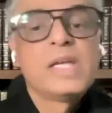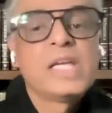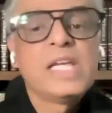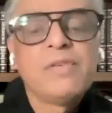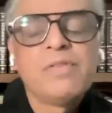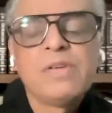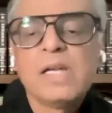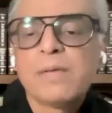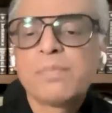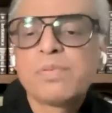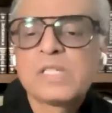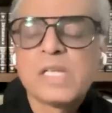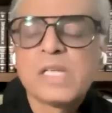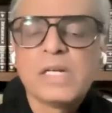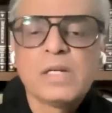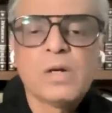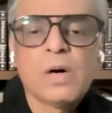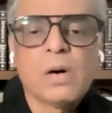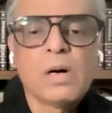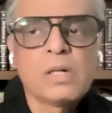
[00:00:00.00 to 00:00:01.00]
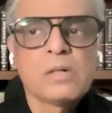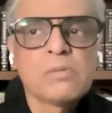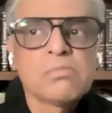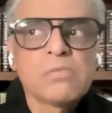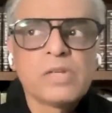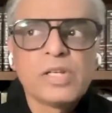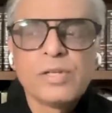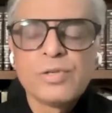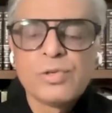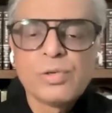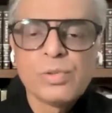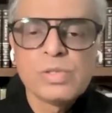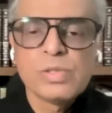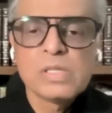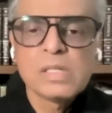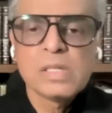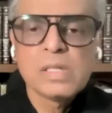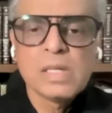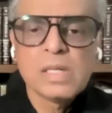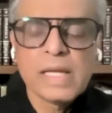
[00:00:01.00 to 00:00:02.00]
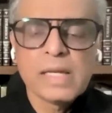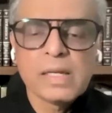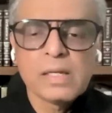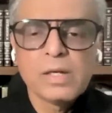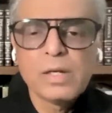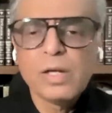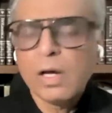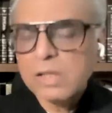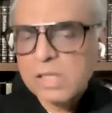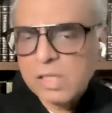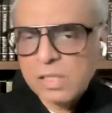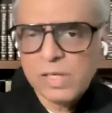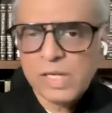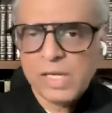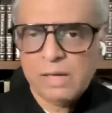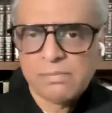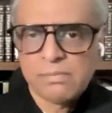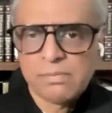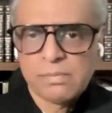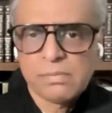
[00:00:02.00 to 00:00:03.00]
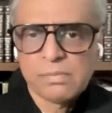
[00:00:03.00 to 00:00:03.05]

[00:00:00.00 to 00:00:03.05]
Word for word: even abstained on issues like North Korea,